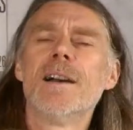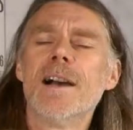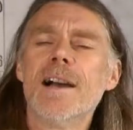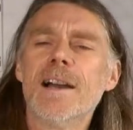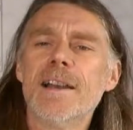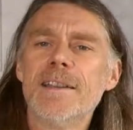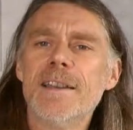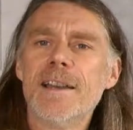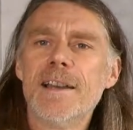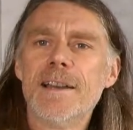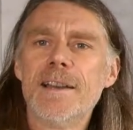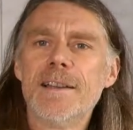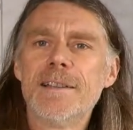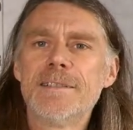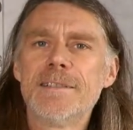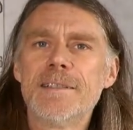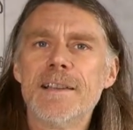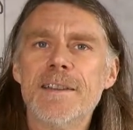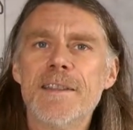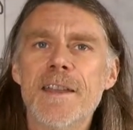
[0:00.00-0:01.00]
and
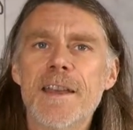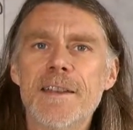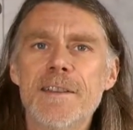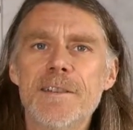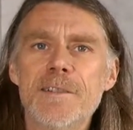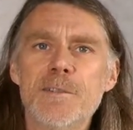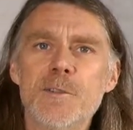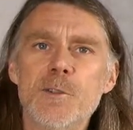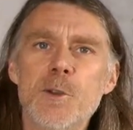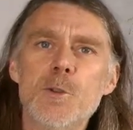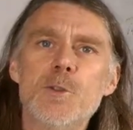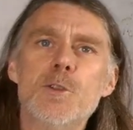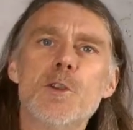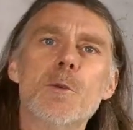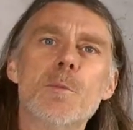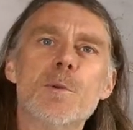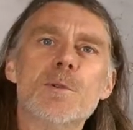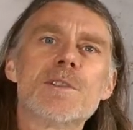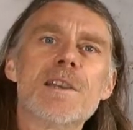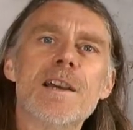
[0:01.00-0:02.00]
then
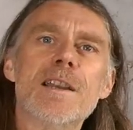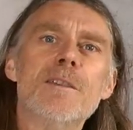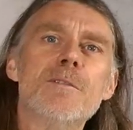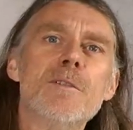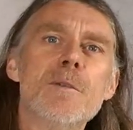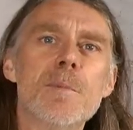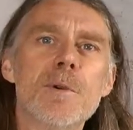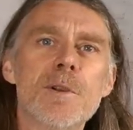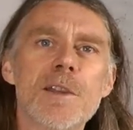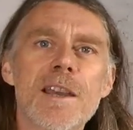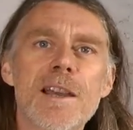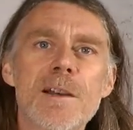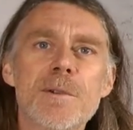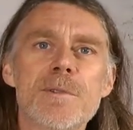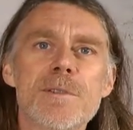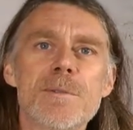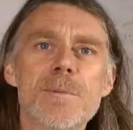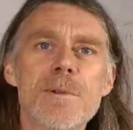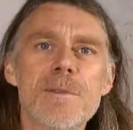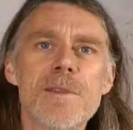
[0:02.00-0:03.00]
YouTube will tell everybody
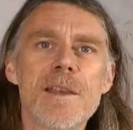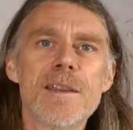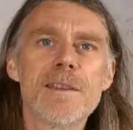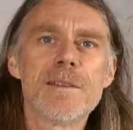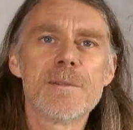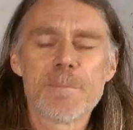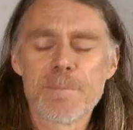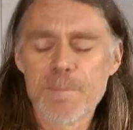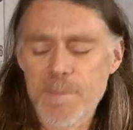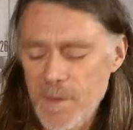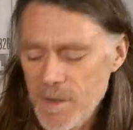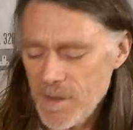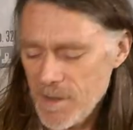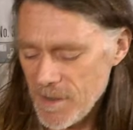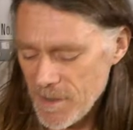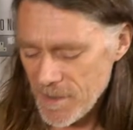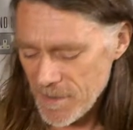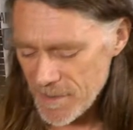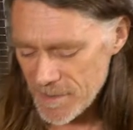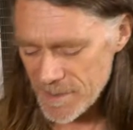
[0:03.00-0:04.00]
else, won't they?
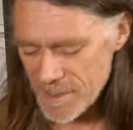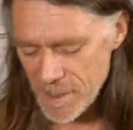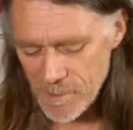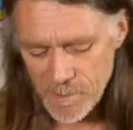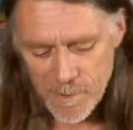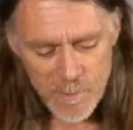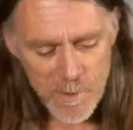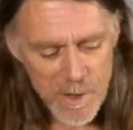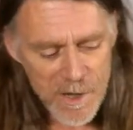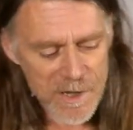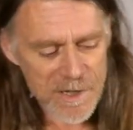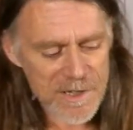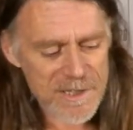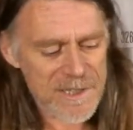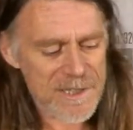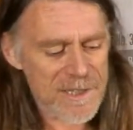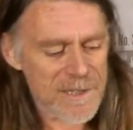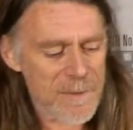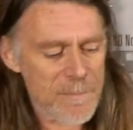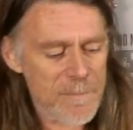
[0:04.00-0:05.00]
That's how it
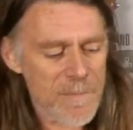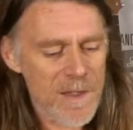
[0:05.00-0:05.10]
works.